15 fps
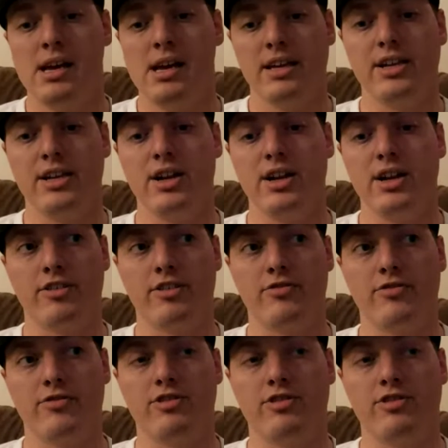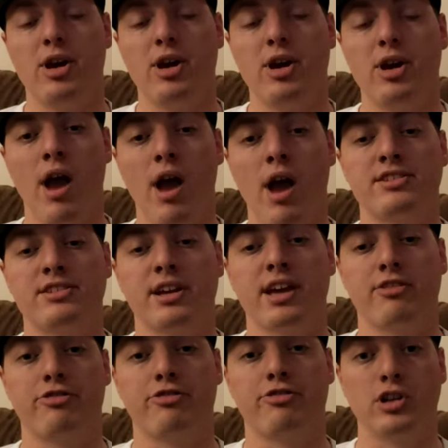You know, if D'Amico Ryans can
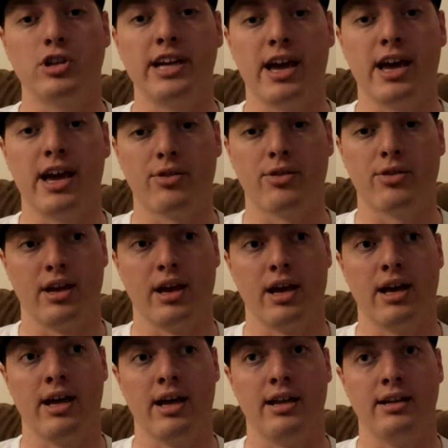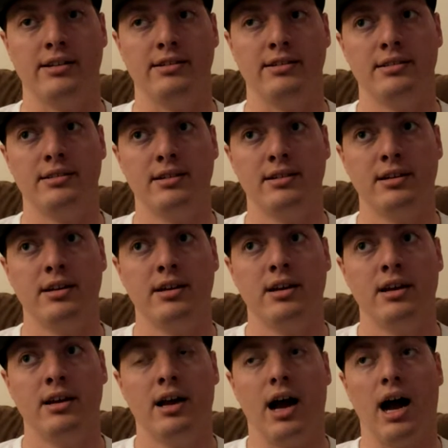get fully healthy, and
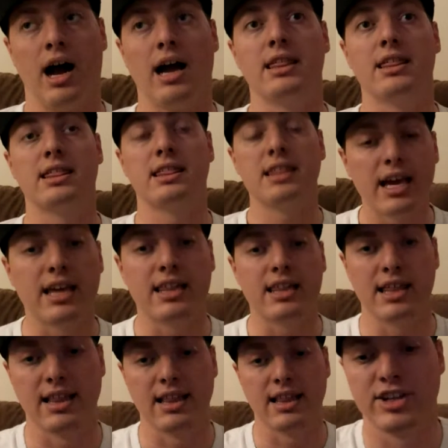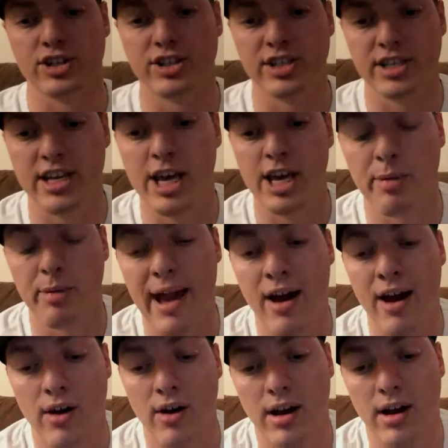I think that they should keep him
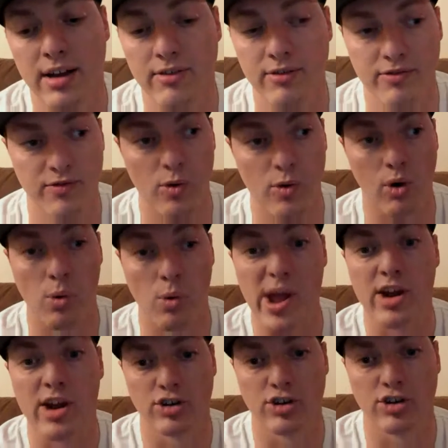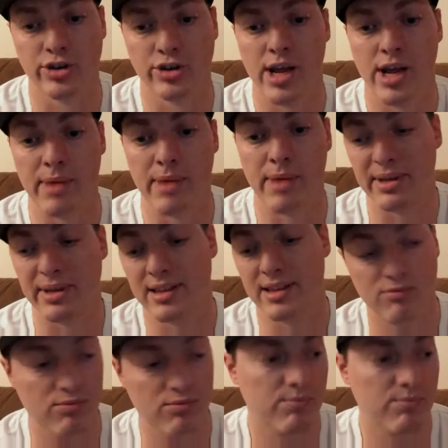out for a week or two, and maybe